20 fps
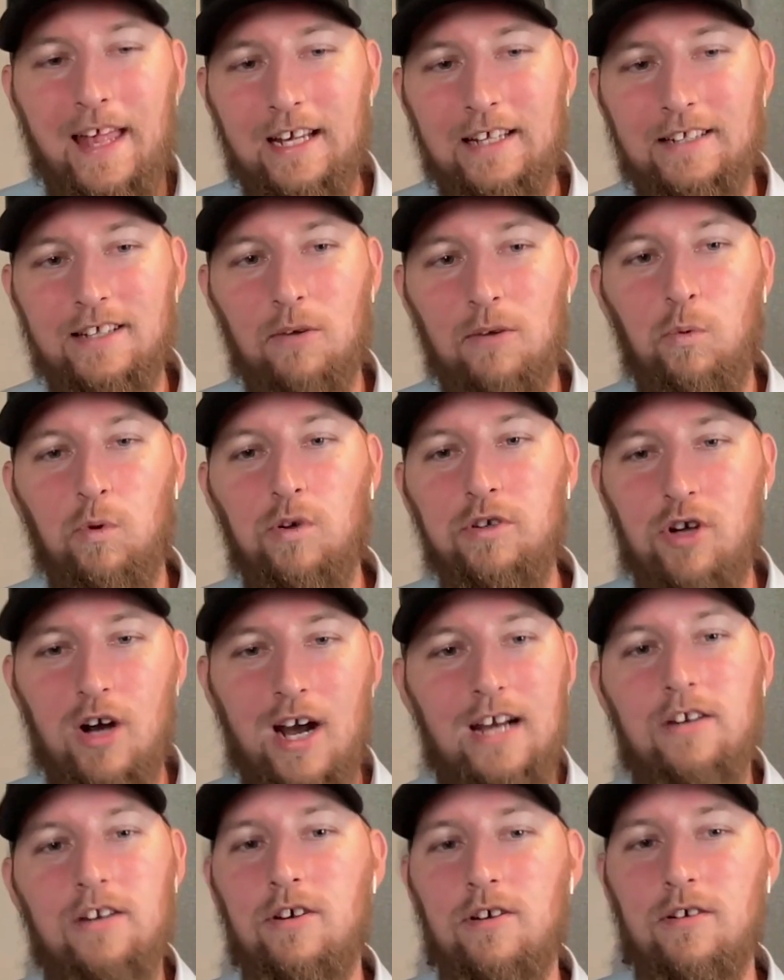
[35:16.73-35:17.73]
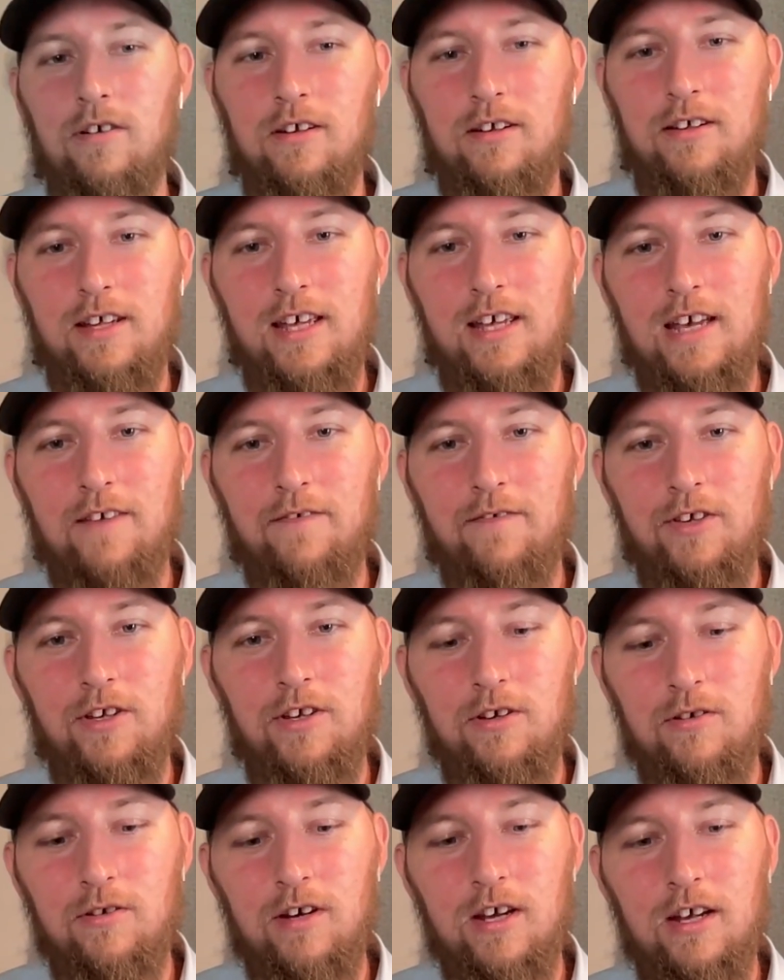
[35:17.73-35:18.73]
He said, "We'll train you if
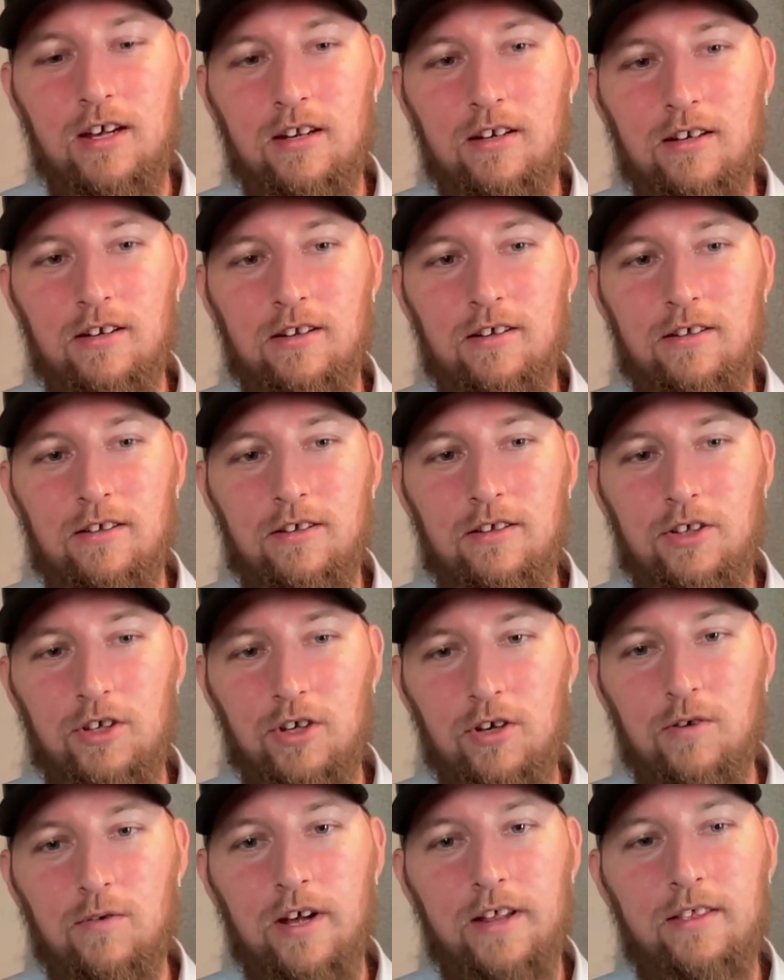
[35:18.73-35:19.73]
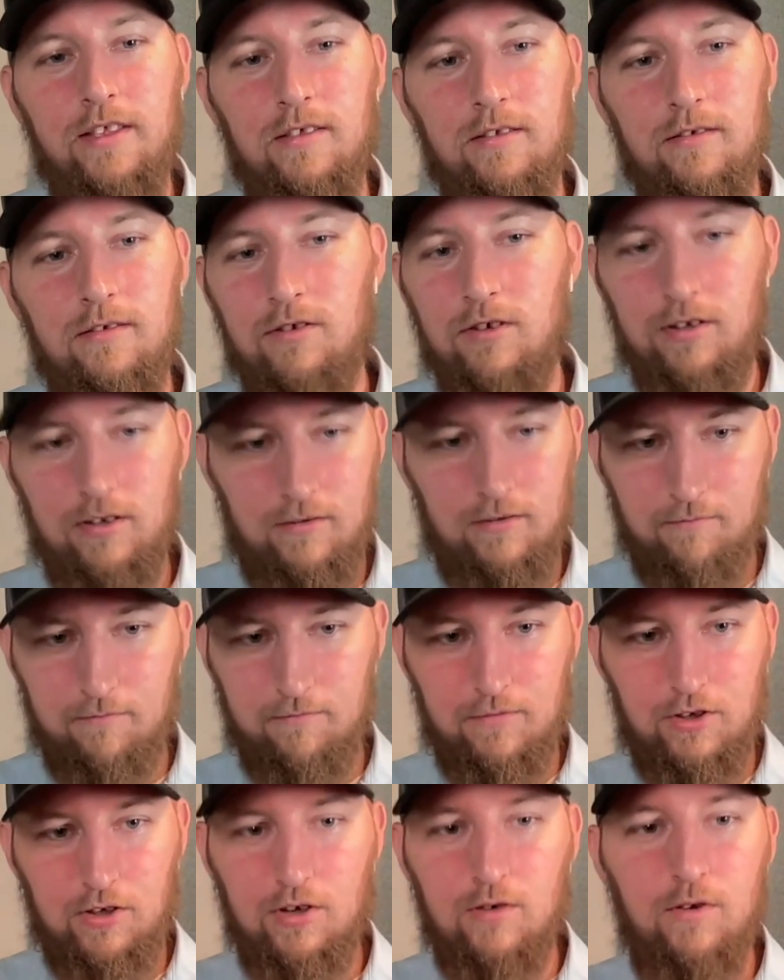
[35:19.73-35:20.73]
you and
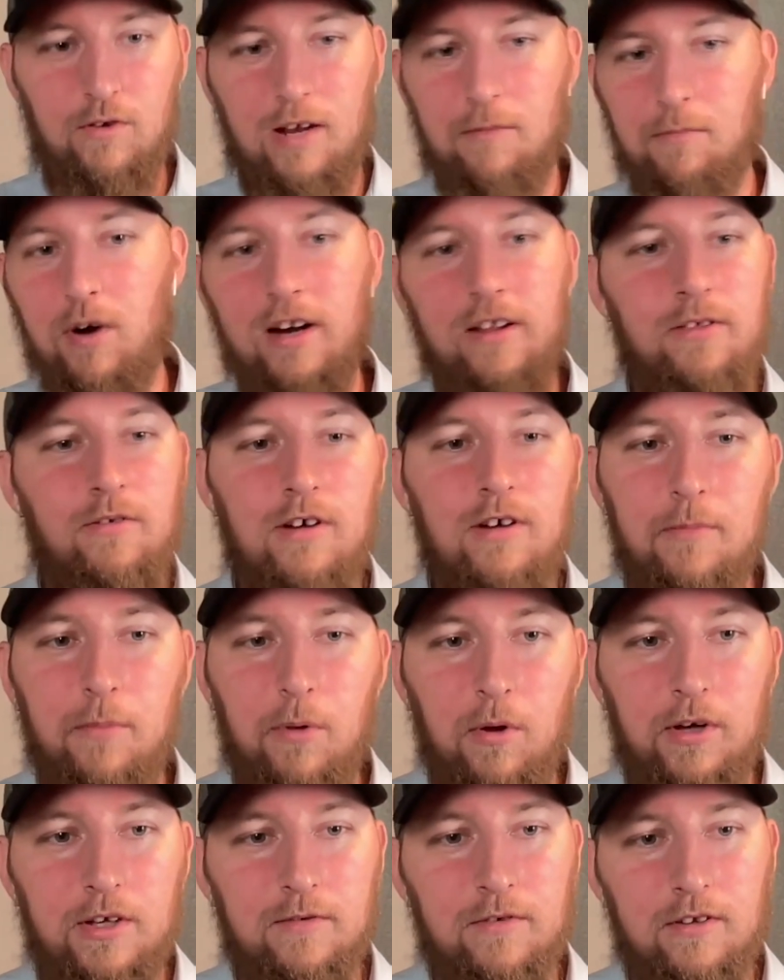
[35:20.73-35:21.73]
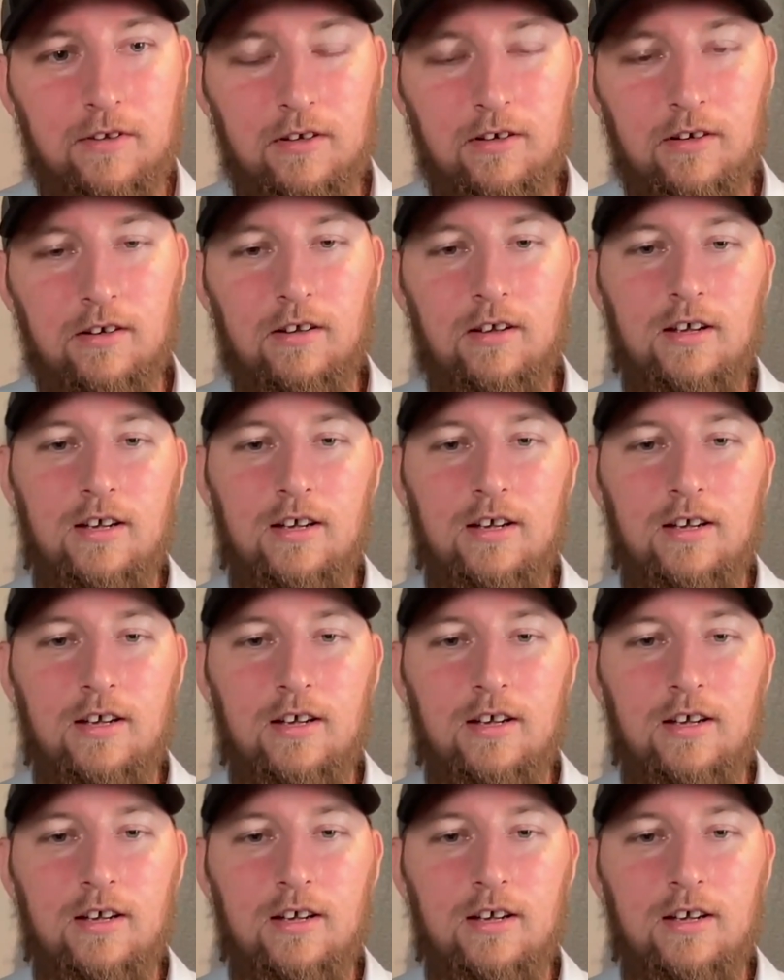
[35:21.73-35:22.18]
you can bring 3 employees with you."